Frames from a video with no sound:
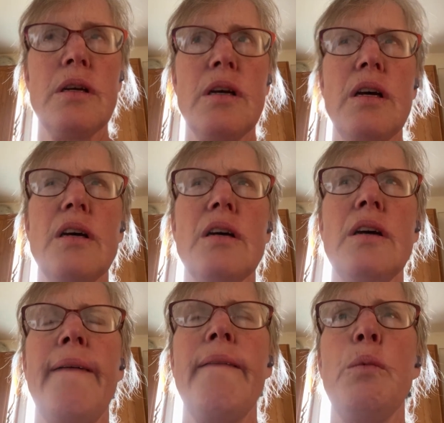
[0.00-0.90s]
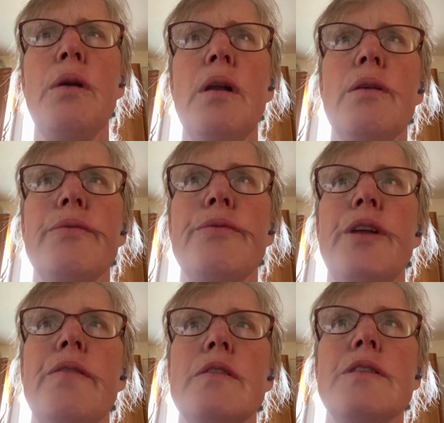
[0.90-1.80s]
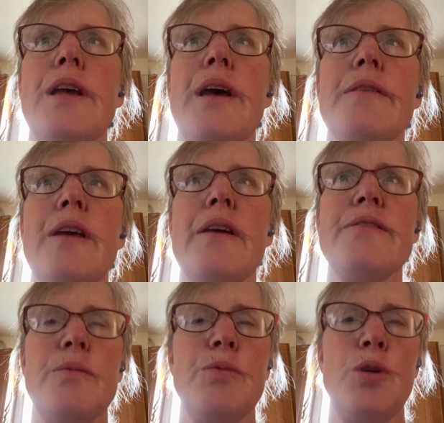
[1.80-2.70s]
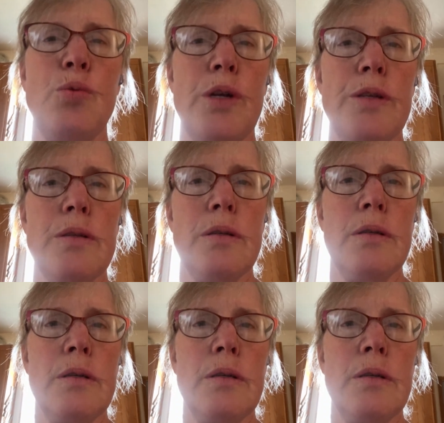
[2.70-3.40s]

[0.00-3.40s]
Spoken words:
What other flavors they have? They have some new ones.